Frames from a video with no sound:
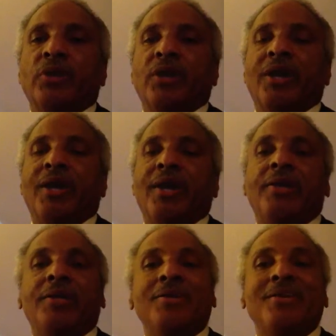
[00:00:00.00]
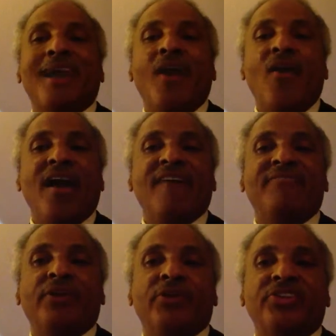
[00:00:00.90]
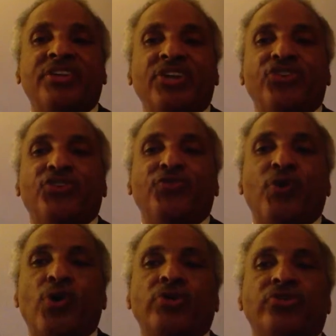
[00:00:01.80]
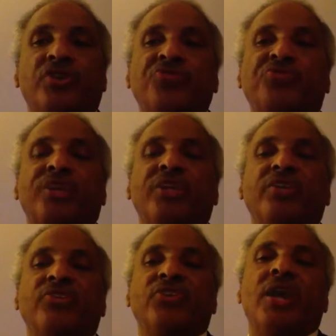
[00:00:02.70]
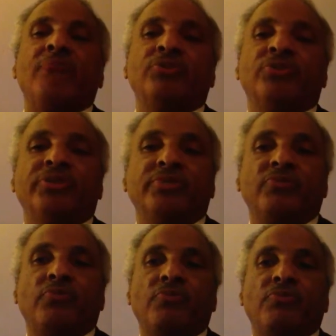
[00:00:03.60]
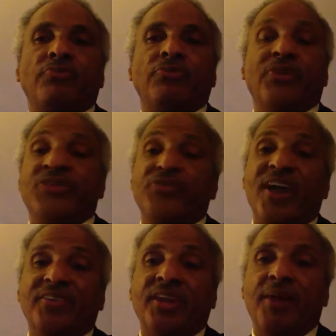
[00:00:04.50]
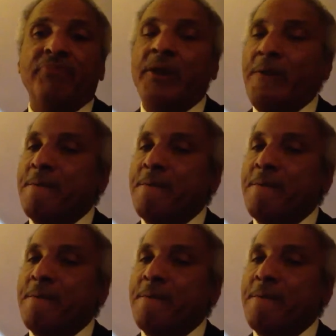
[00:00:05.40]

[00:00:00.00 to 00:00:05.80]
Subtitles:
and now have their attention focused on what it is that I'm doing and the fact that I'm there.